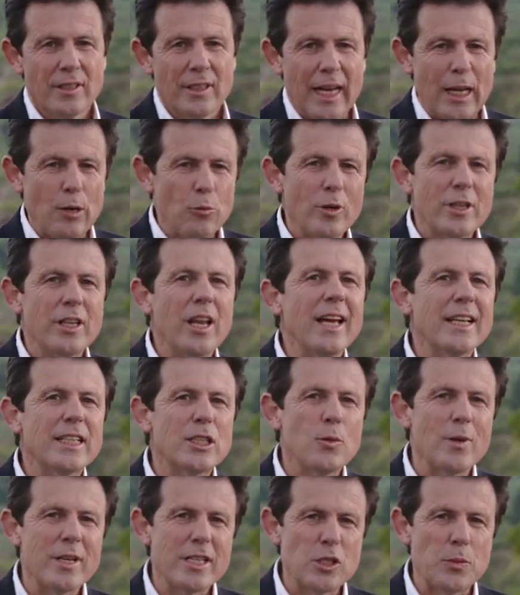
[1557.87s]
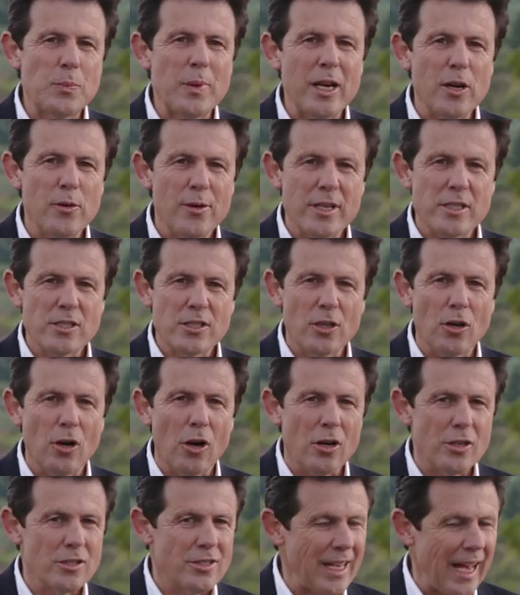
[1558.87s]
and would like to experience
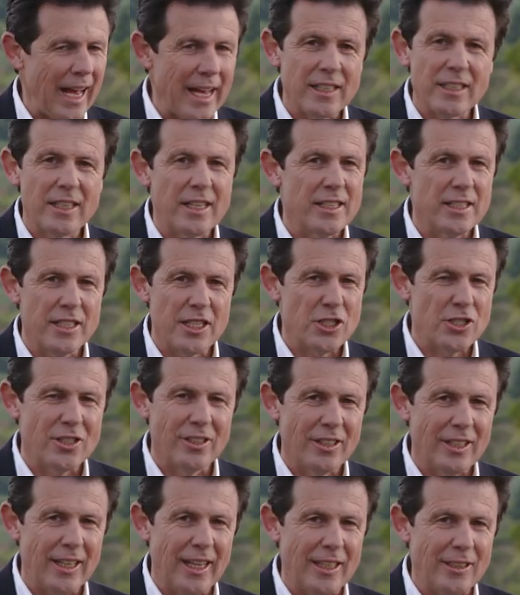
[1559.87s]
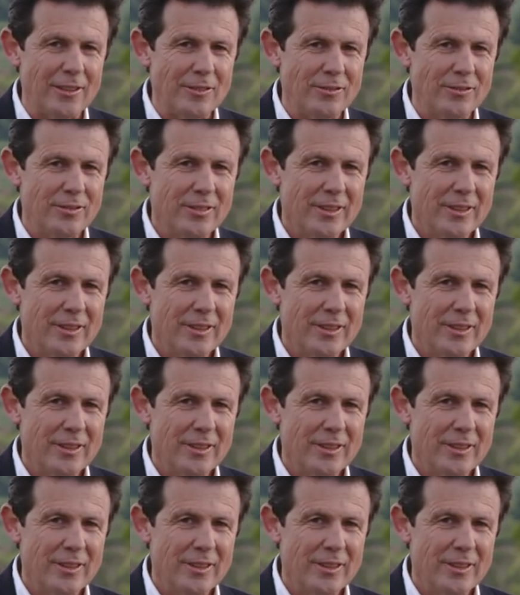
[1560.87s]
God's unconditional love,